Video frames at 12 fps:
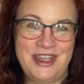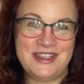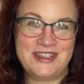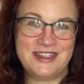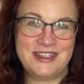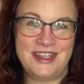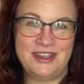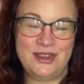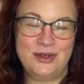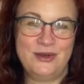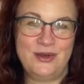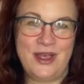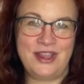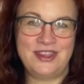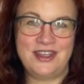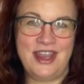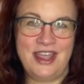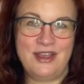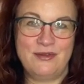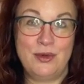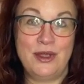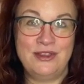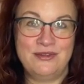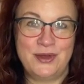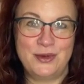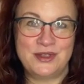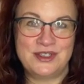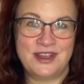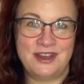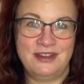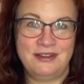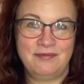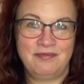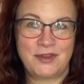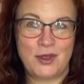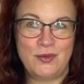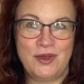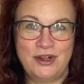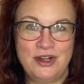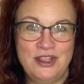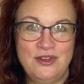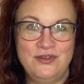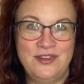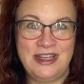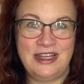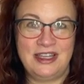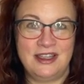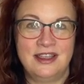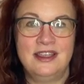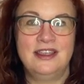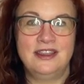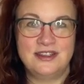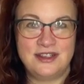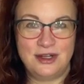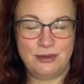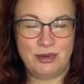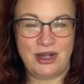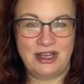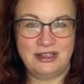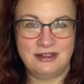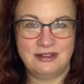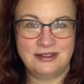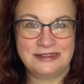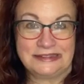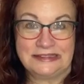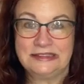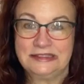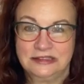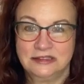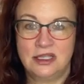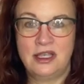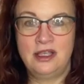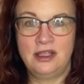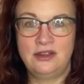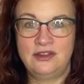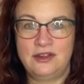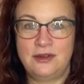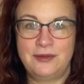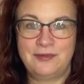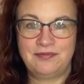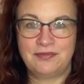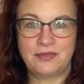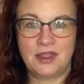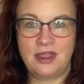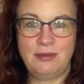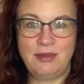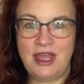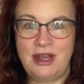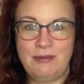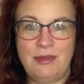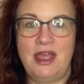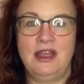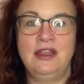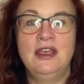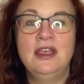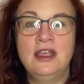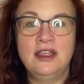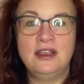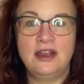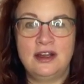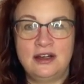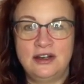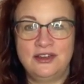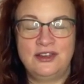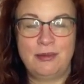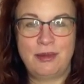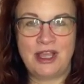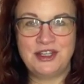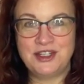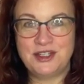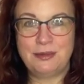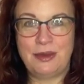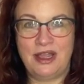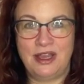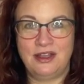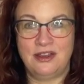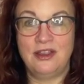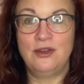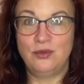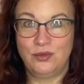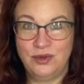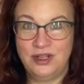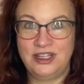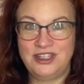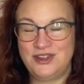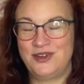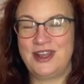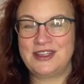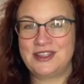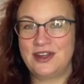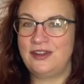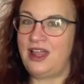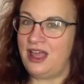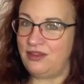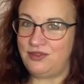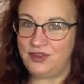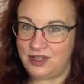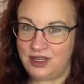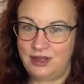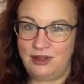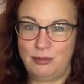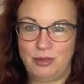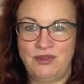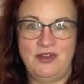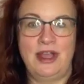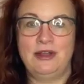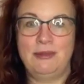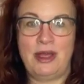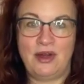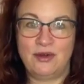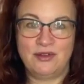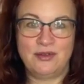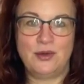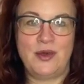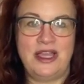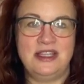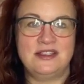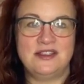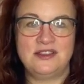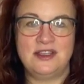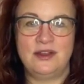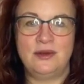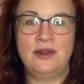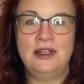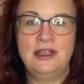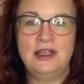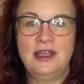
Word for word: a list throughout the day of what you focus on. What are you feeding into your brain? So keep that in mind. Our subconscious mind really directs our life in profound and powerful ways. So